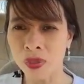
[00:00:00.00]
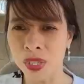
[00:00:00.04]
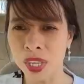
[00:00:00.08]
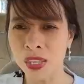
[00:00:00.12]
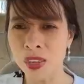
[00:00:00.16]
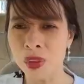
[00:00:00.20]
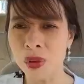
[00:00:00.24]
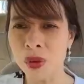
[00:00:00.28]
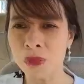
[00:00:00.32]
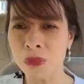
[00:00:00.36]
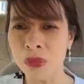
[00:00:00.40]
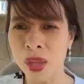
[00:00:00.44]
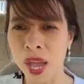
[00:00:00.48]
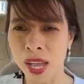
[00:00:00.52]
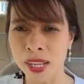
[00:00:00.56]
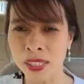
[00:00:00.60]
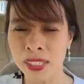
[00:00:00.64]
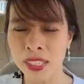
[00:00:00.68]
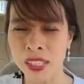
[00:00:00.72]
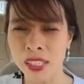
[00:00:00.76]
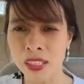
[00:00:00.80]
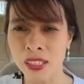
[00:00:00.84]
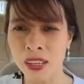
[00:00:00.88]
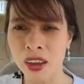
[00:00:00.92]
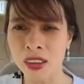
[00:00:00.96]
Can you
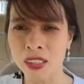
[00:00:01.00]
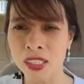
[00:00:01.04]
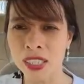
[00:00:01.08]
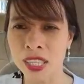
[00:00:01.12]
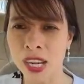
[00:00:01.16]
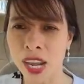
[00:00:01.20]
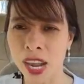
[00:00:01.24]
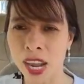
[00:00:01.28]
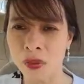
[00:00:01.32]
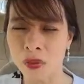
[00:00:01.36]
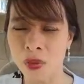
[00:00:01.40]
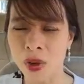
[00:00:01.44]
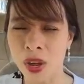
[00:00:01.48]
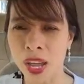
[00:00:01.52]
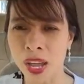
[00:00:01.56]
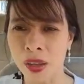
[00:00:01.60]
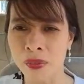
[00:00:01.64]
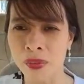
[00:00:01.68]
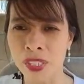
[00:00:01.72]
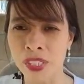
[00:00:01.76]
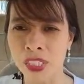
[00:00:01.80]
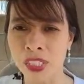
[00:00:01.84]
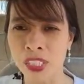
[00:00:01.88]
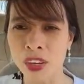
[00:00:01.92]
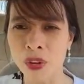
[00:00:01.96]
imagine your check will have
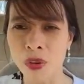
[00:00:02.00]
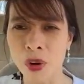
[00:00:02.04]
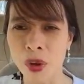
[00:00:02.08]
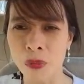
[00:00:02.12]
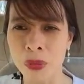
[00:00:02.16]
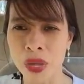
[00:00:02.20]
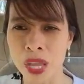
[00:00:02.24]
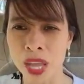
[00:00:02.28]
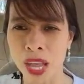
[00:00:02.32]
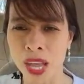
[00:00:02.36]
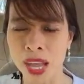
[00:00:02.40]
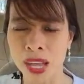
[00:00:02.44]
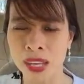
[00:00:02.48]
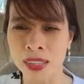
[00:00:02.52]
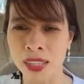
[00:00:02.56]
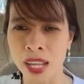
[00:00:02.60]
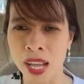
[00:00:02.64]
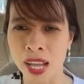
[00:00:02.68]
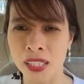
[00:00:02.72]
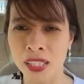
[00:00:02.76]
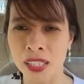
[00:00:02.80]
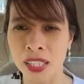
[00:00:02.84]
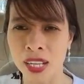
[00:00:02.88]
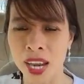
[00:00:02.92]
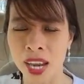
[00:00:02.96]
a zero behind
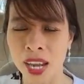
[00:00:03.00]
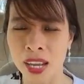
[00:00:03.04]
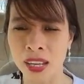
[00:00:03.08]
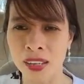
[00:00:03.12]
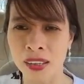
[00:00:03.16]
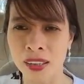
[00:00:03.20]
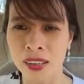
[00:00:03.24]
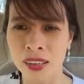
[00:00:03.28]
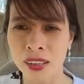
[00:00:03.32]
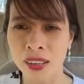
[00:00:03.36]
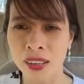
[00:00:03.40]
that check?